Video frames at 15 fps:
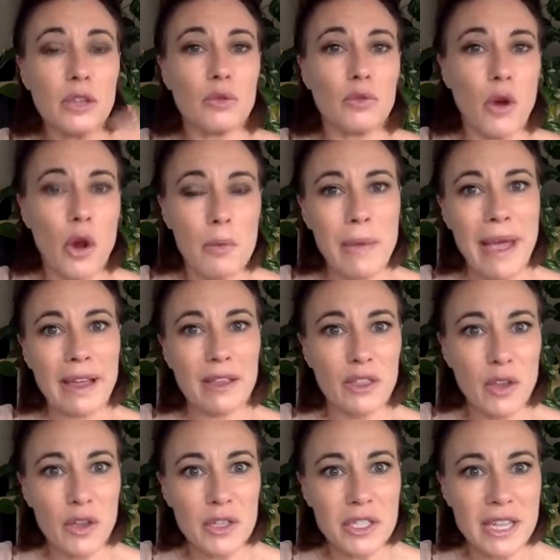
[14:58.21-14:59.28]
throwback
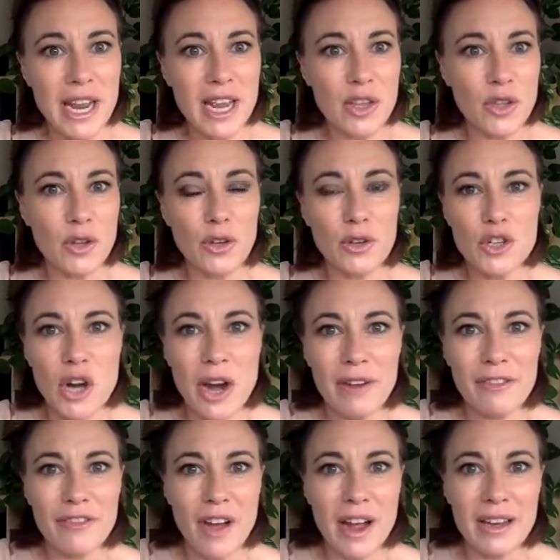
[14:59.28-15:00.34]
thursday you could try
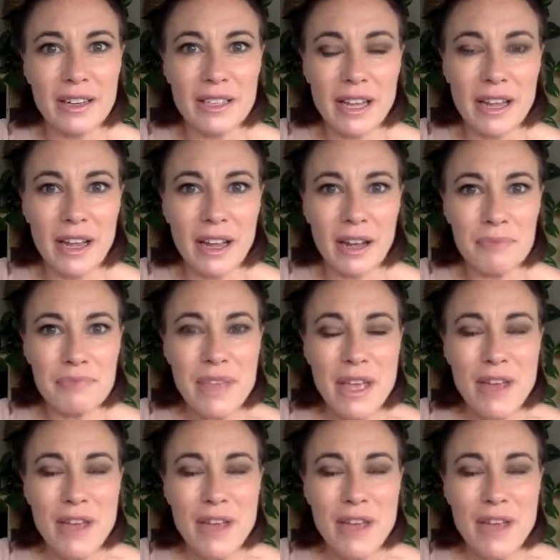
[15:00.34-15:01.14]
and find um,